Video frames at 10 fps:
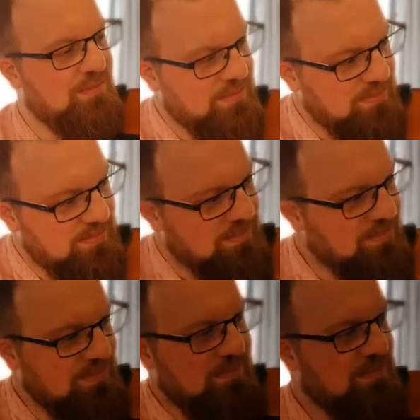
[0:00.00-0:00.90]

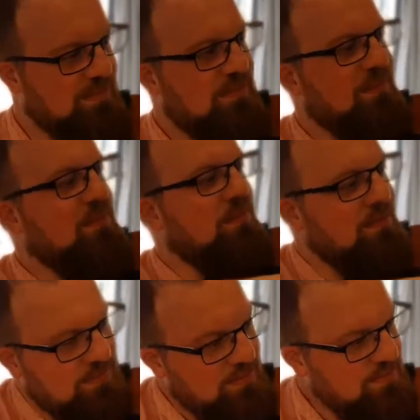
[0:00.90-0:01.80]

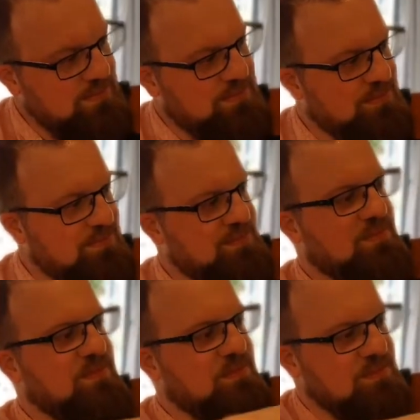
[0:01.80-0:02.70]

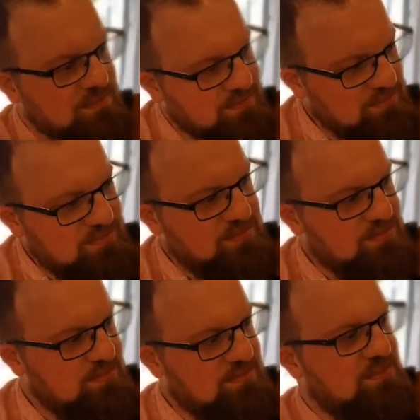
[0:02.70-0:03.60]

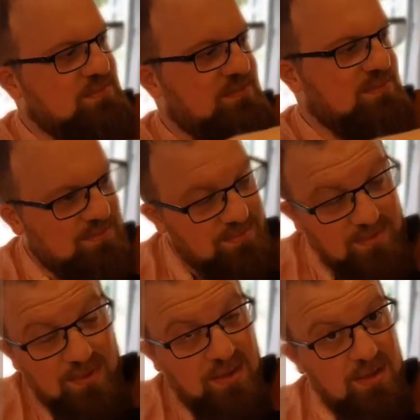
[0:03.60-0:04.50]

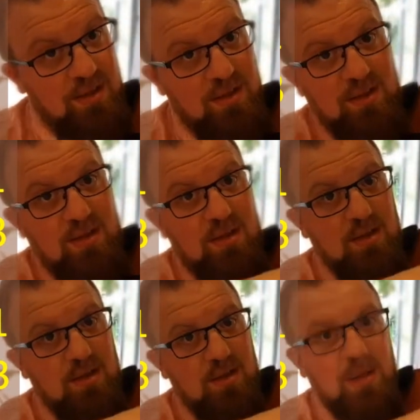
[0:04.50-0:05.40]

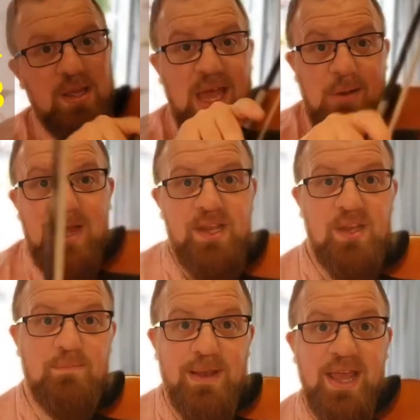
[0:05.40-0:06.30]
Get ready to
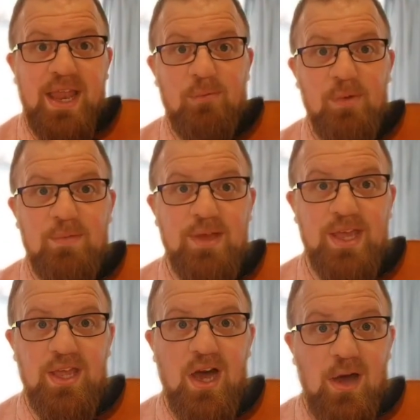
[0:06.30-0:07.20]
play that with me.
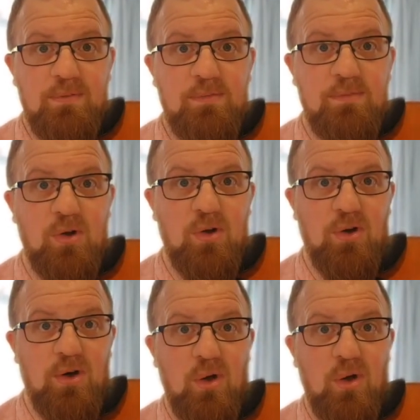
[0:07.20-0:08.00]
After four.